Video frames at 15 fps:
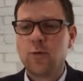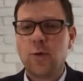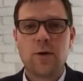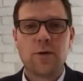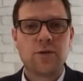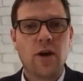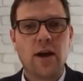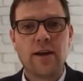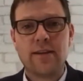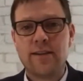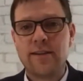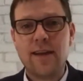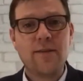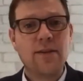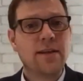We always talk it's
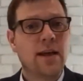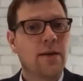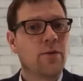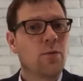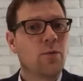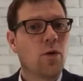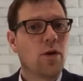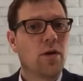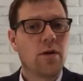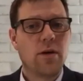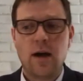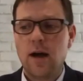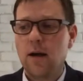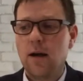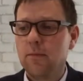70 times more
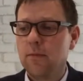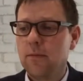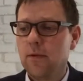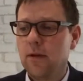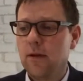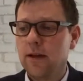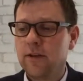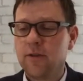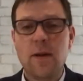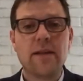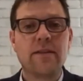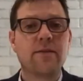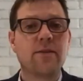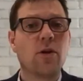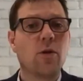
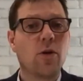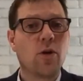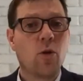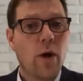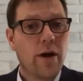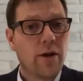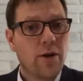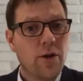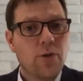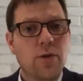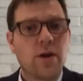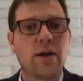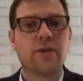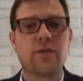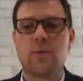expensive to go acquire a new
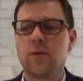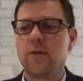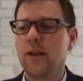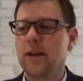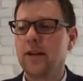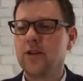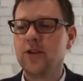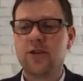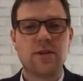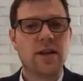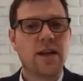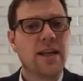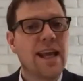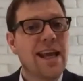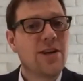customer than just
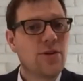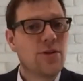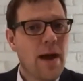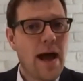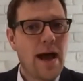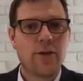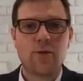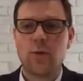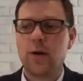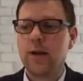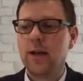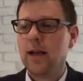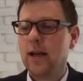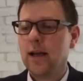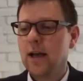engage a past one.
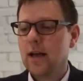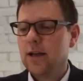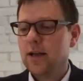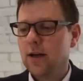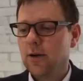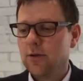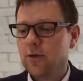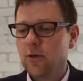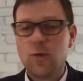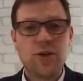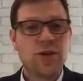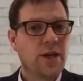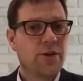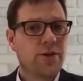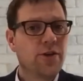So
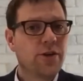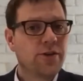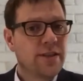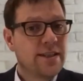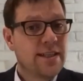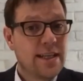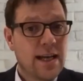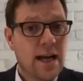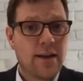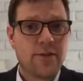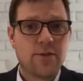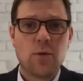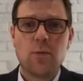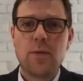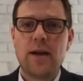reaching out to your existing
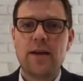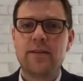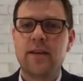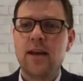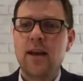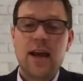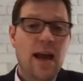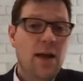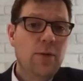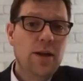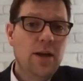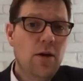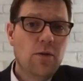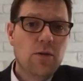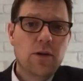customer base. And we
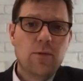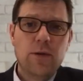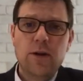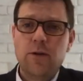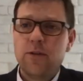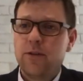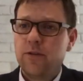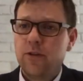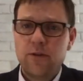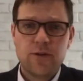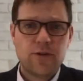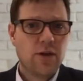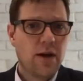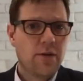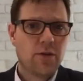know the service
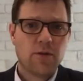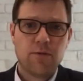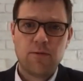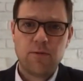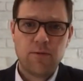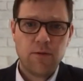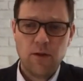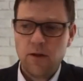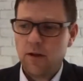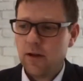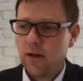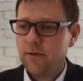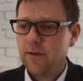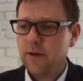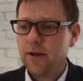drives are full
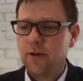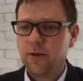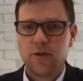of vehicles.